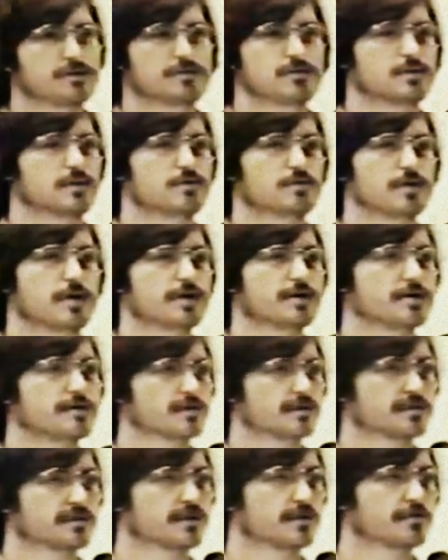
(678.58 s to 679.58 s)
at
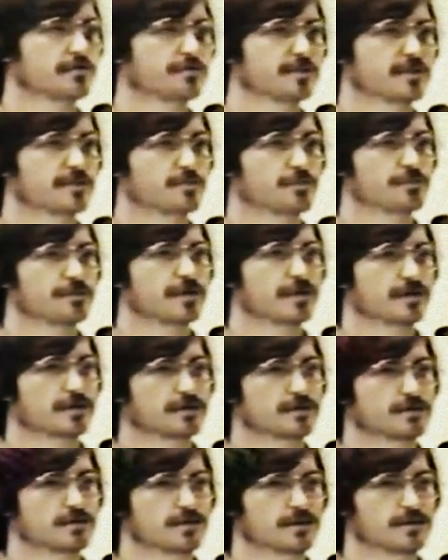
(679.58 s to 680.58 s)
9600 bits per
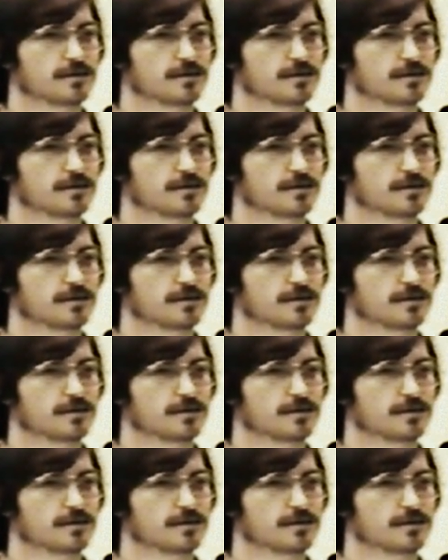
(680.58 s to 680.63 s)
second.